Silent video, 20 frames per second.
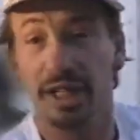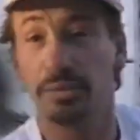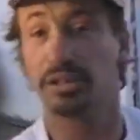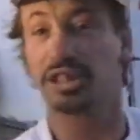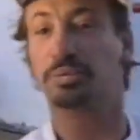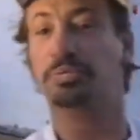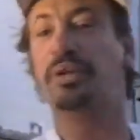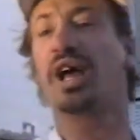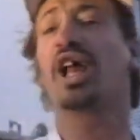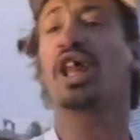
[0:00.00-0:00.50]

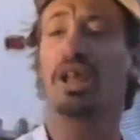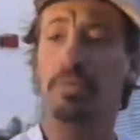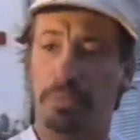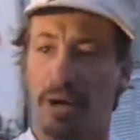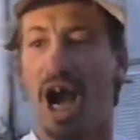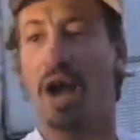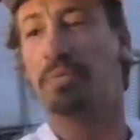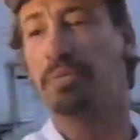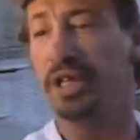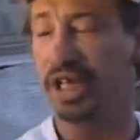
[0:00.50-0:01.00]
He was
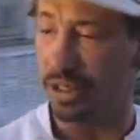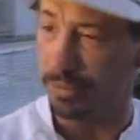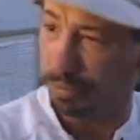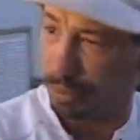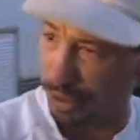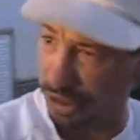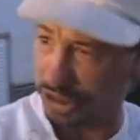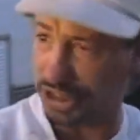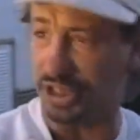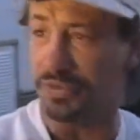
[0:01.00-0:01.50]
belly
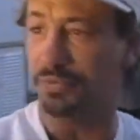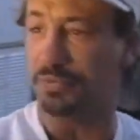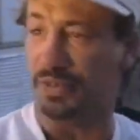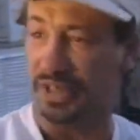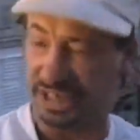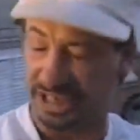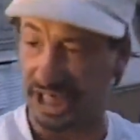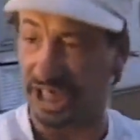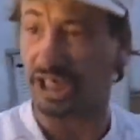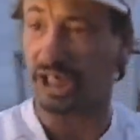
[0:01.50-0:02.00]
bopping and
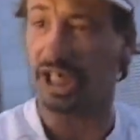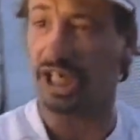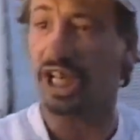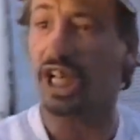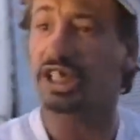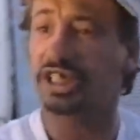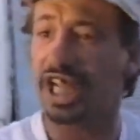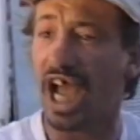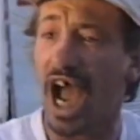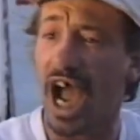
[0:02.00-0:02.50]
pushing,
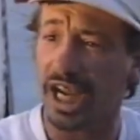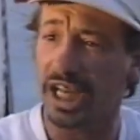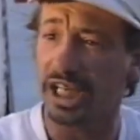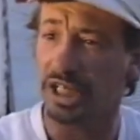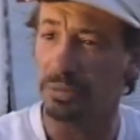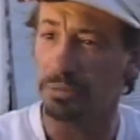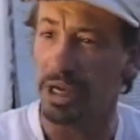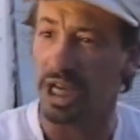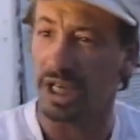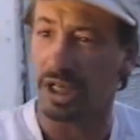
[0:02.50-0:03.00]
physically
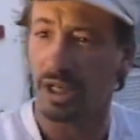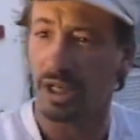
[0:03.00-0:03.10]
attacking